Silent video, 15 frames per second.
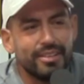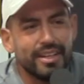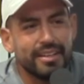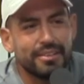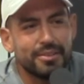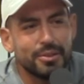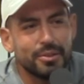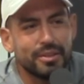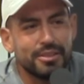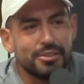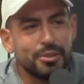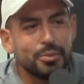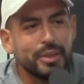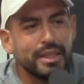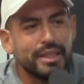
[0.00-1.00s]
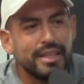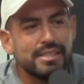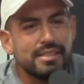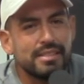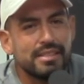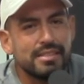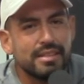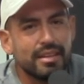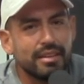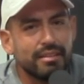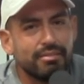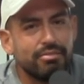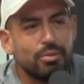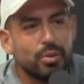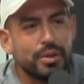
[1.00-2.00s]
how to do it because you realize it does
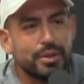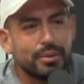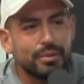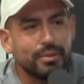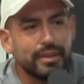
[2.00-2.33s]
nothing for you.